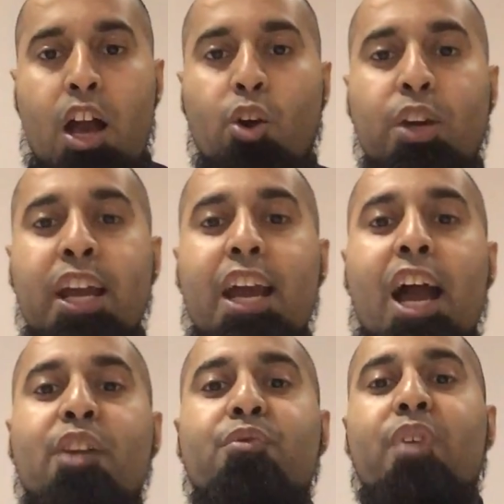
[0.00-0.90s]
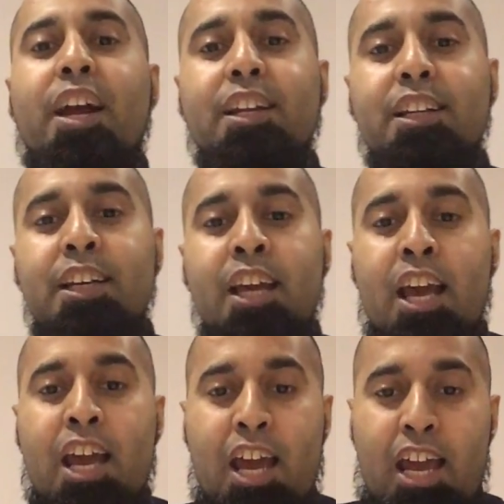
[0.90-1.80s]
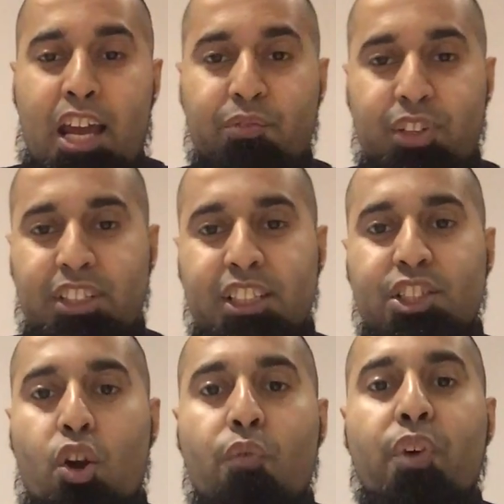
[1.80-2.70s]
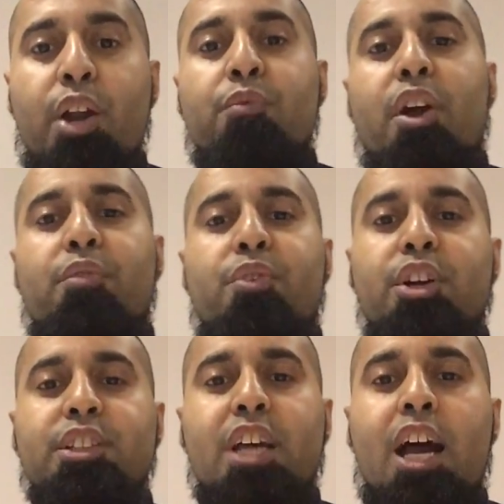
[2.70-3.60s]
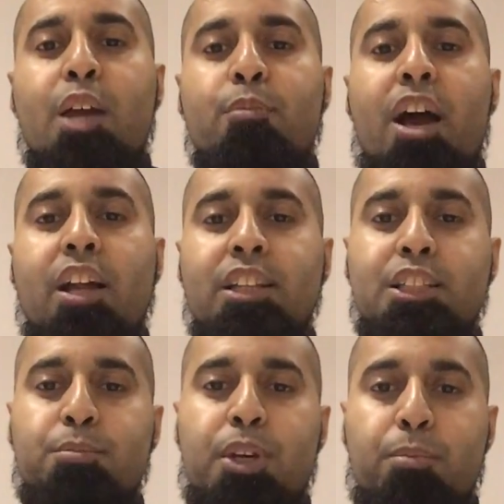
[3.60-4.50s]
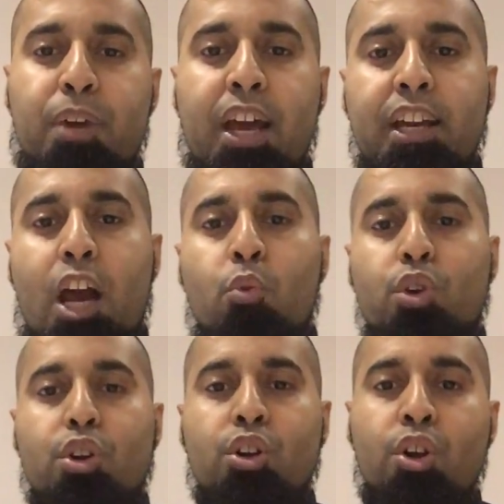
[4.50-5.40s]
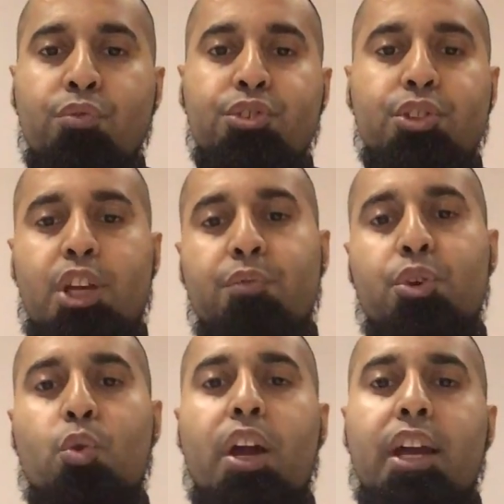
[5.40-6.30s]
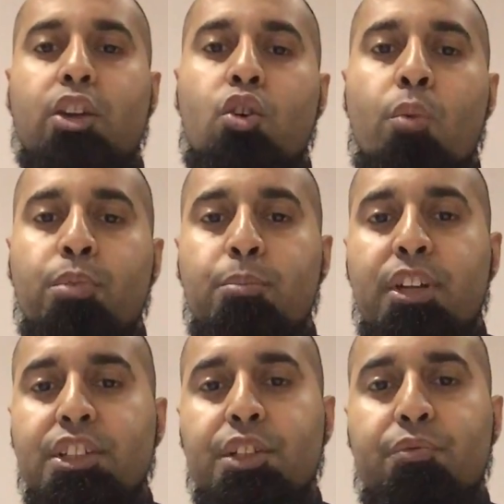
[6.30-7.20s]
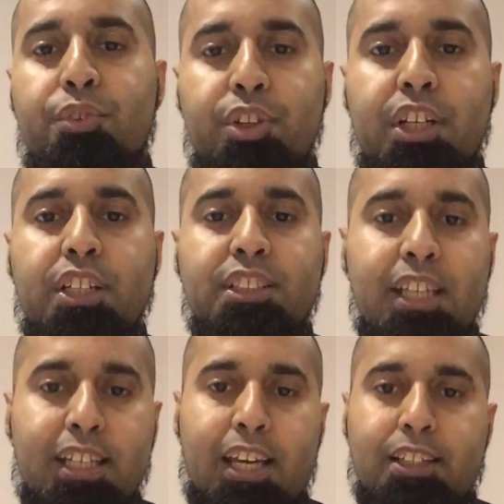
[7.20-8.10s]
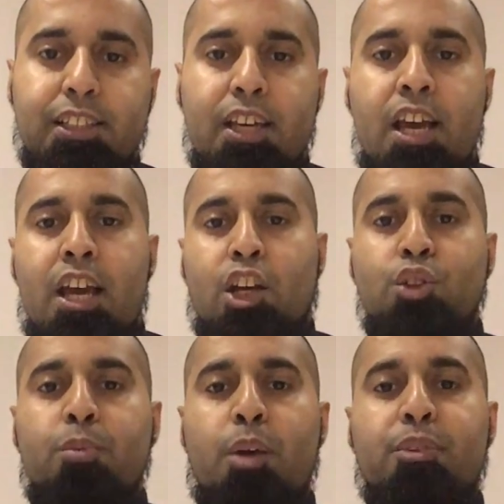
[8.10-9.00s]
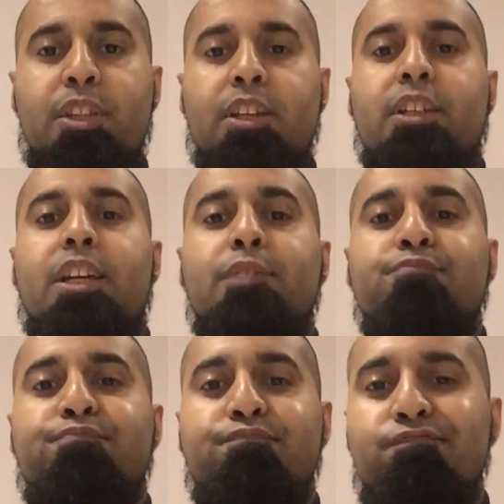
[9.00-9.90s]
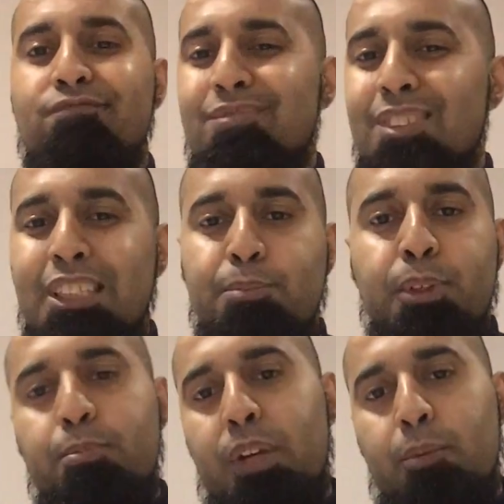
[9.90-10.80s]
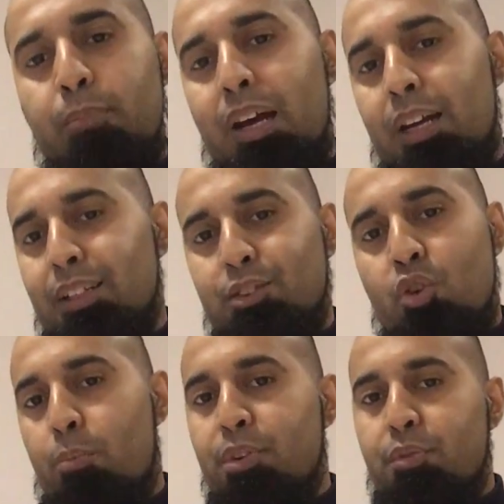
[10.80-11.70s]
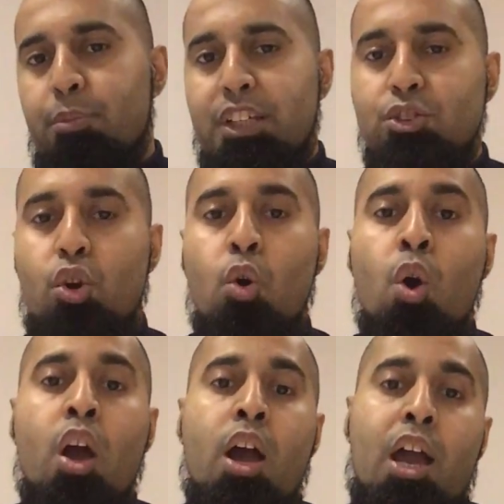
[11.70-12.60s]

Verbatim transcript: Okay, and finally, if this is your very, very first time at Leeds PPN, I would love to give you a complimentary free ticket because you might be thinking, this mm, PPN might not be for me. So